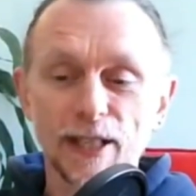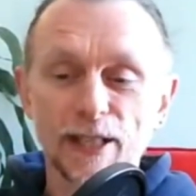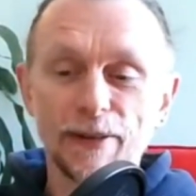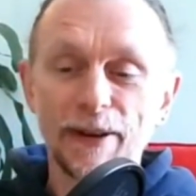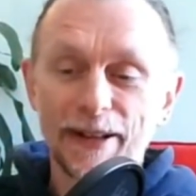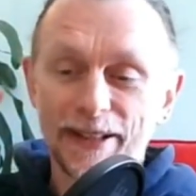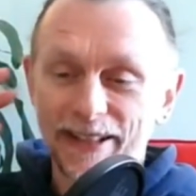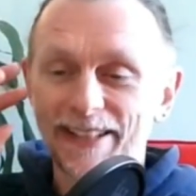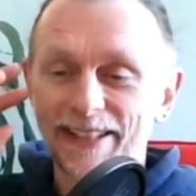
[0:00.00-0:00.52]
just
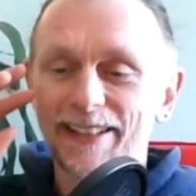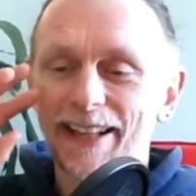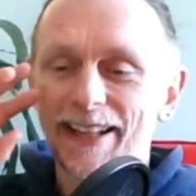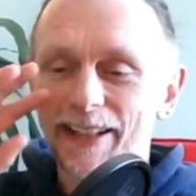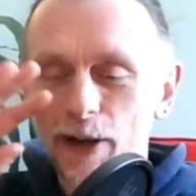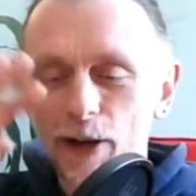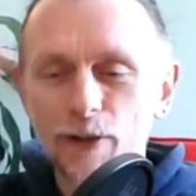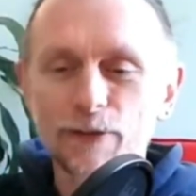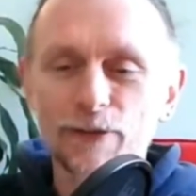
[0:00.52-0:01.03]
and then
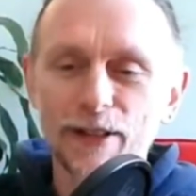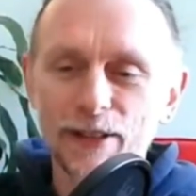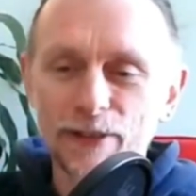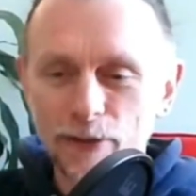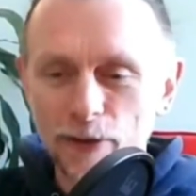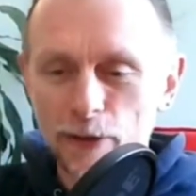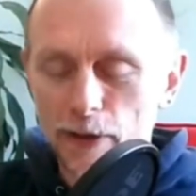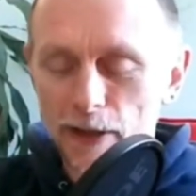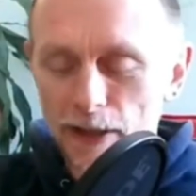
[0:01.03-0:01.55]
like halfway
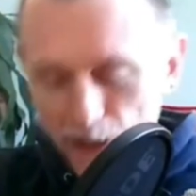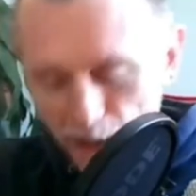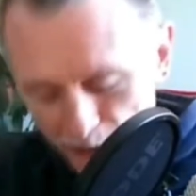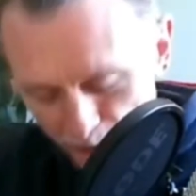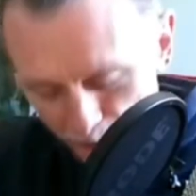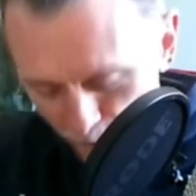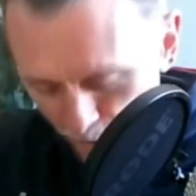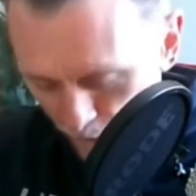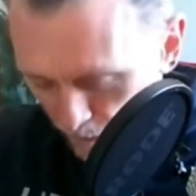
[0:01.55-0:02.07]
through like
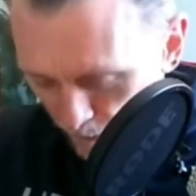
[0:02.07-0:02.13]
a